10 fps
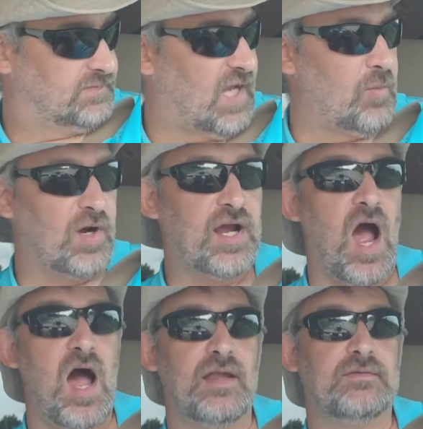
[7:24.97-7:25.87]
They were
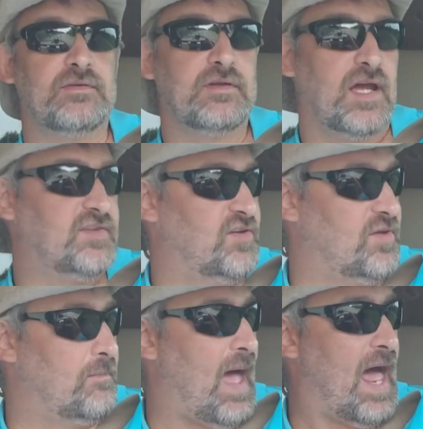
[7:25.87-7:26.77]
gone. It
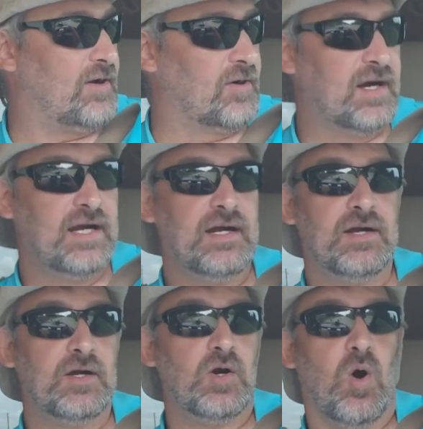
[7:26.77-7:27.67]
doesn't matter
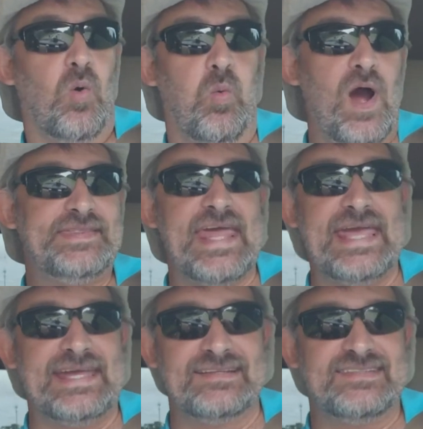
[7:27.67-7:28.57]
what they
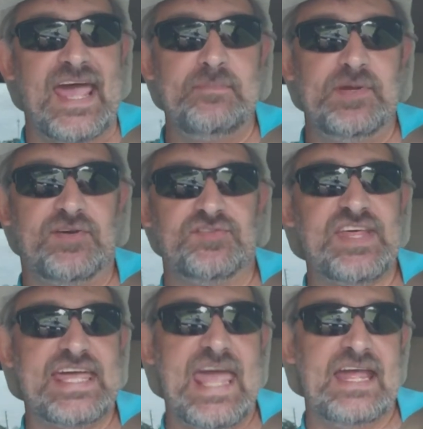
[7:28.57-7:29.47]
can say because
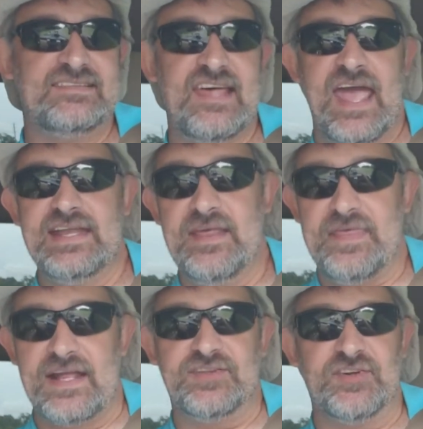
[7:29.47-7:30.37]
they can't say
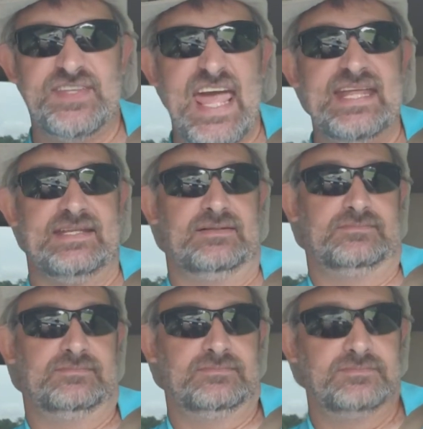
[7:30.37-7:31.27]
anything. They're dead.
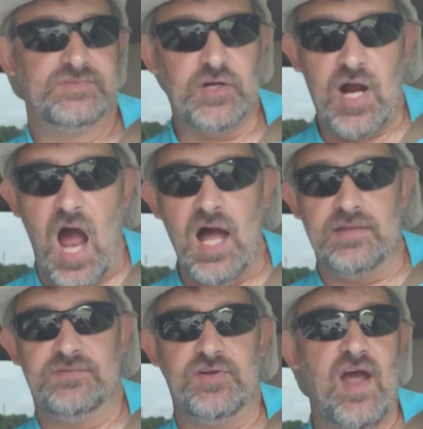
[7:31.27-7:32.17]
They're
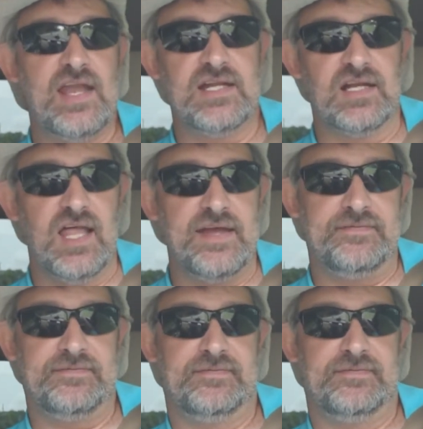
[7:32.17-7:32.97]
gone. They're out of your life.